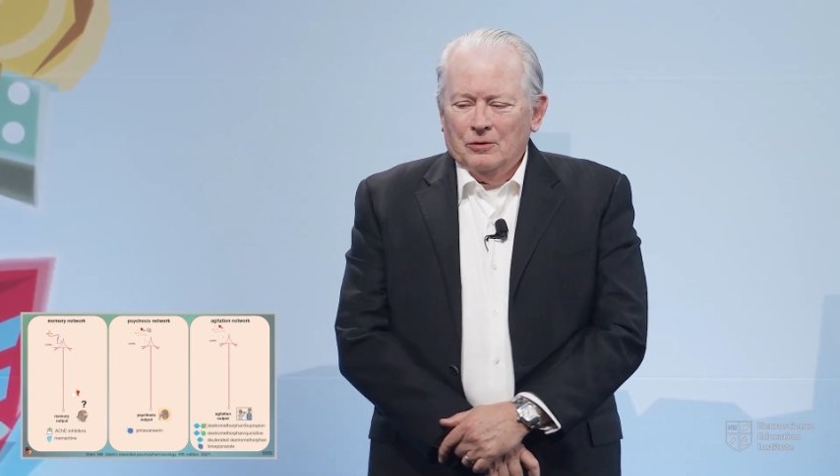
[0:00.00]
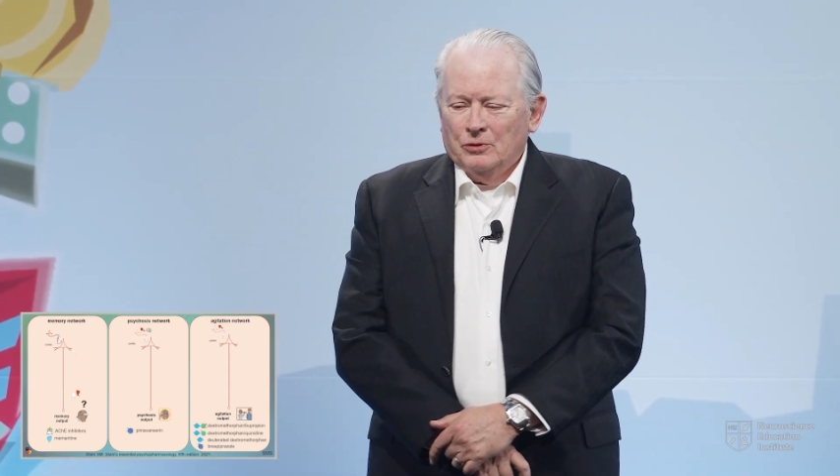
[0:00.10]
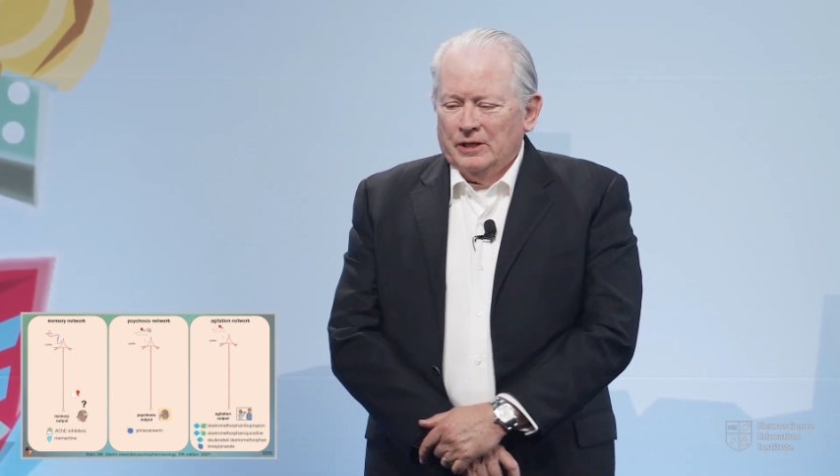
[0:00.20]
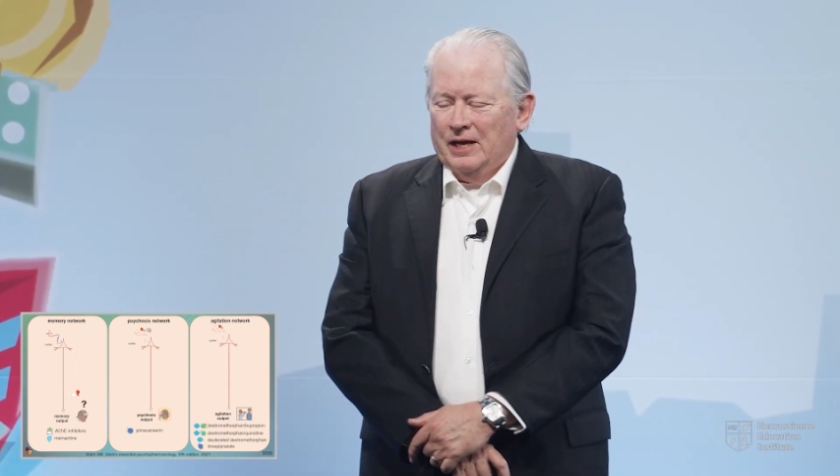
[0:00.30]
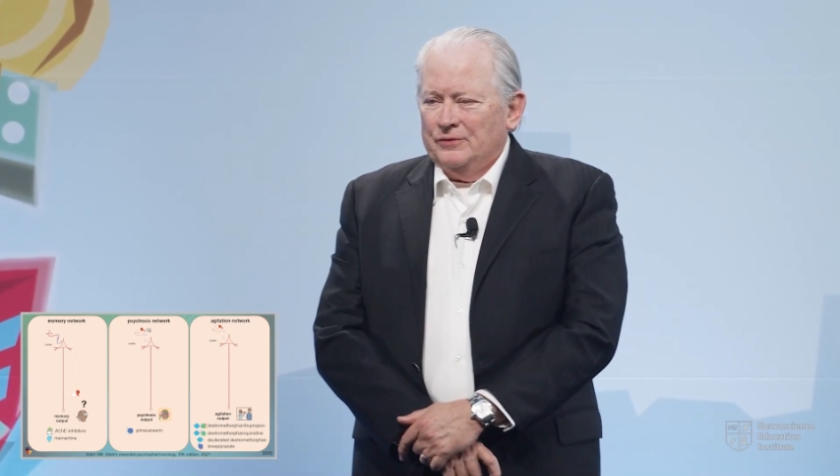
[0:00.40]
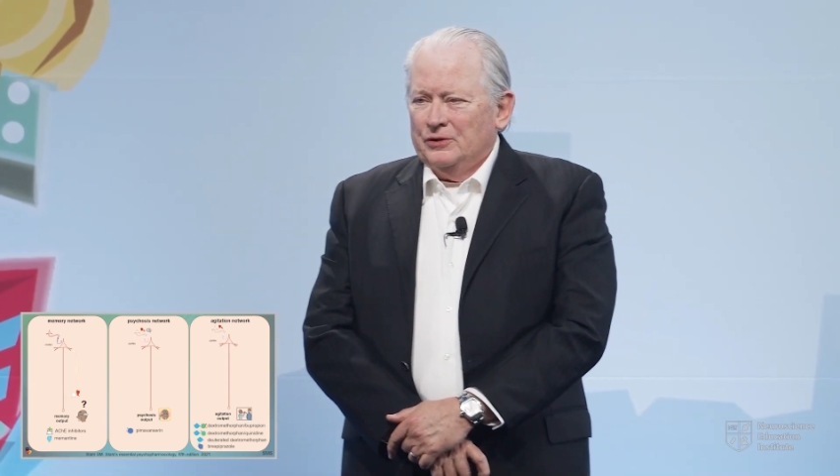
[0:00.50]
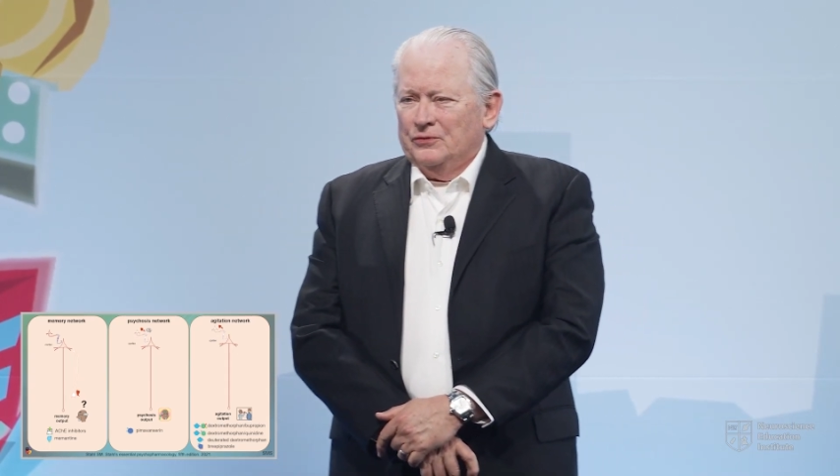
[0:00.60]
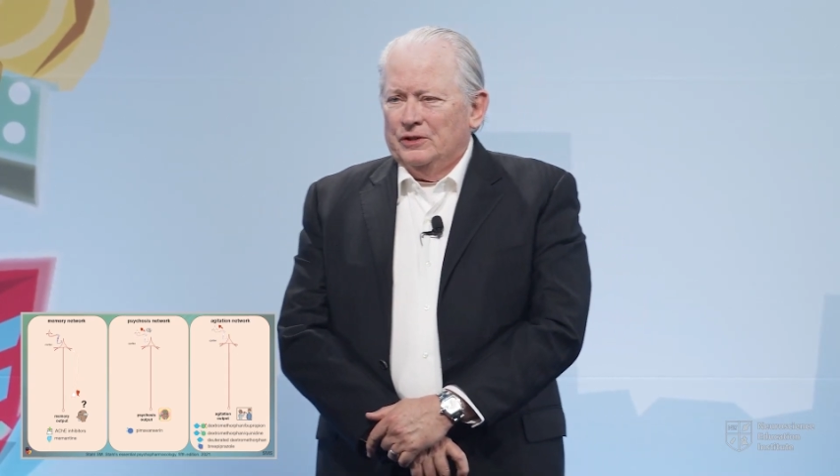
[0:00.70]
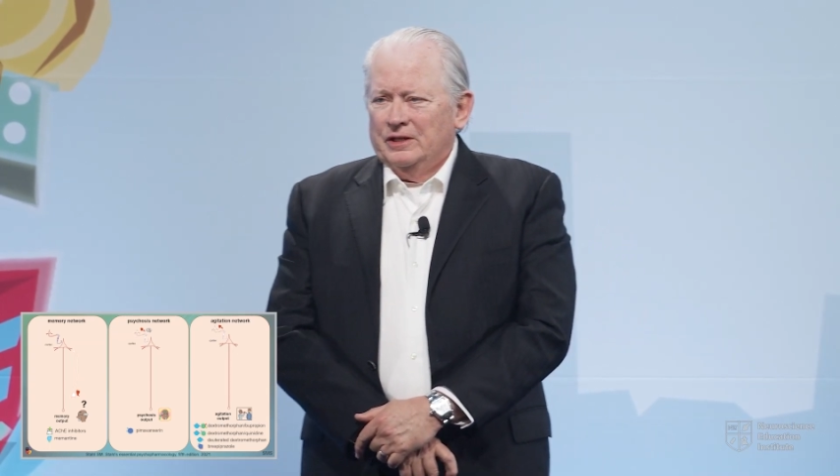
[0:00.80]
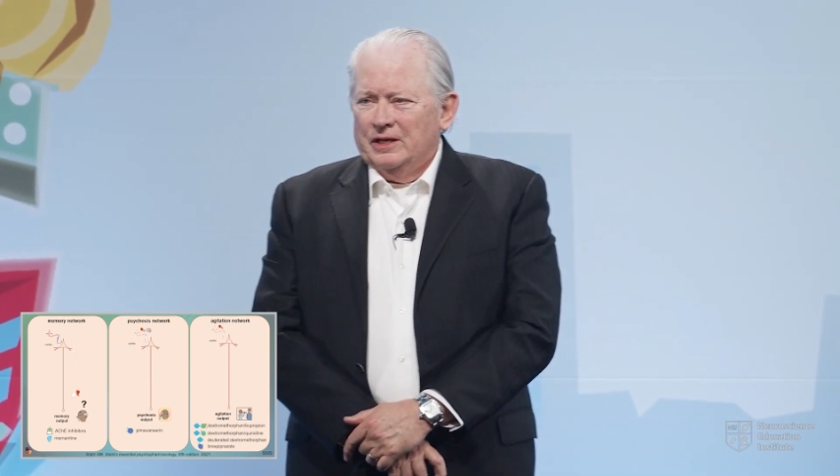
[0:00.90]
when they have a
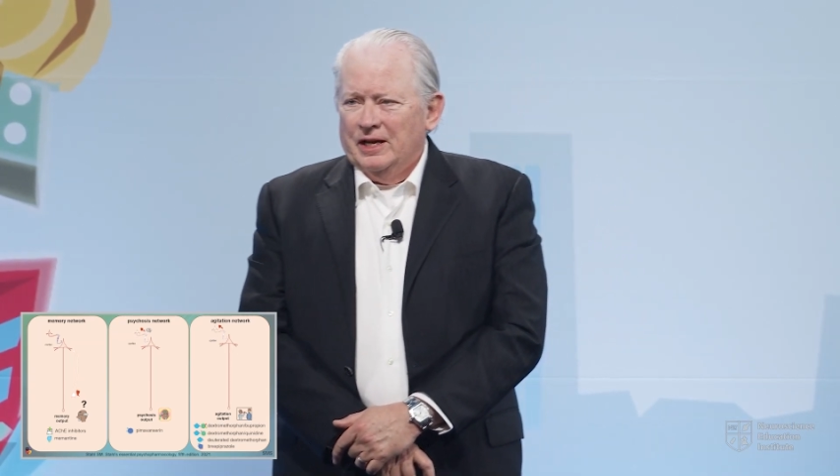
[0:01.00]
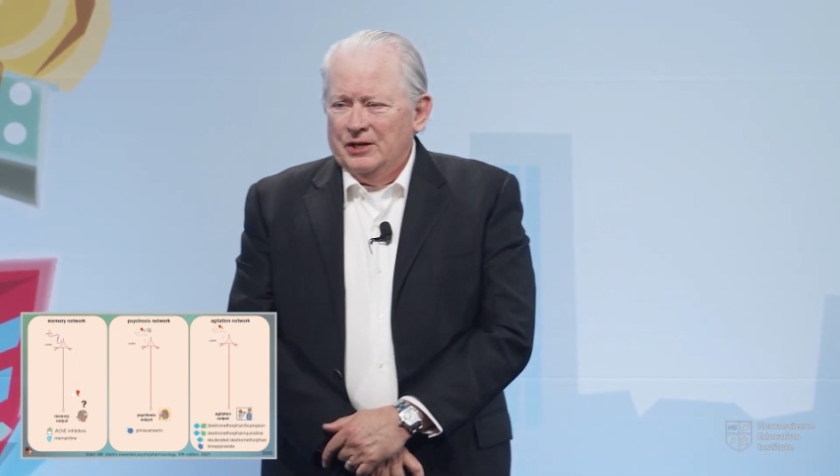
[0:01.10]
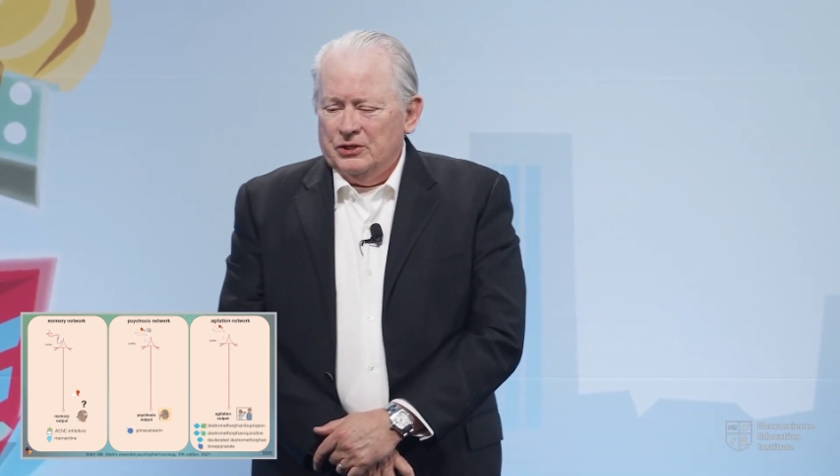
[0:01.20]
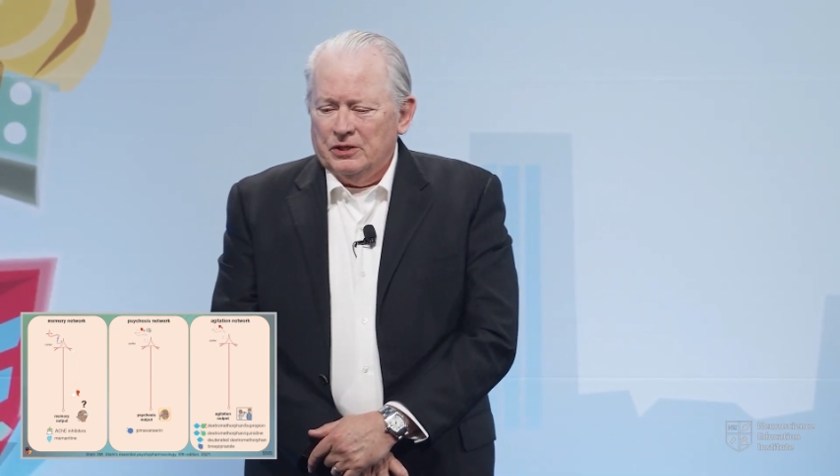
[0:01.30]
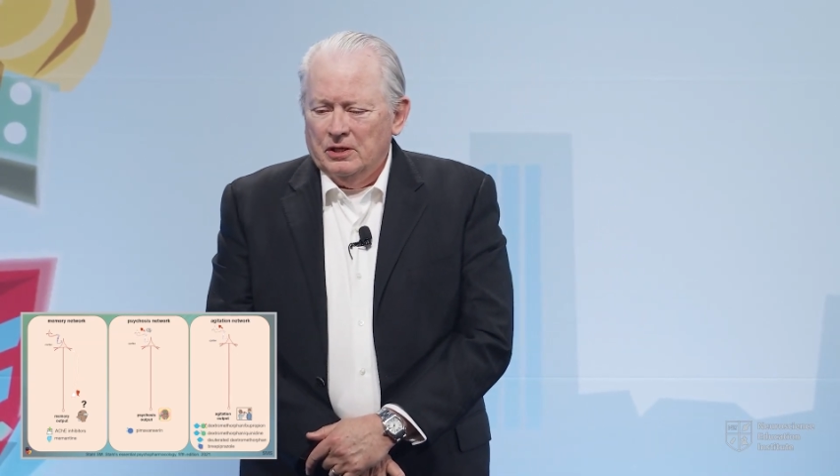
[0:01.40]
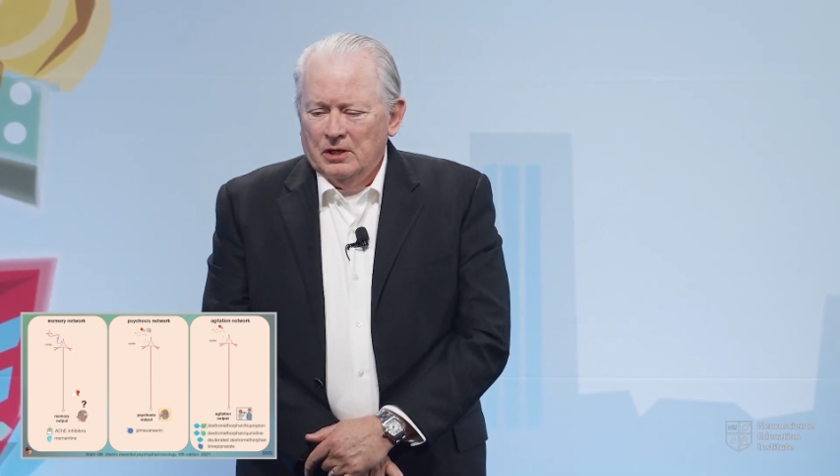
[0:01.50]
different indication.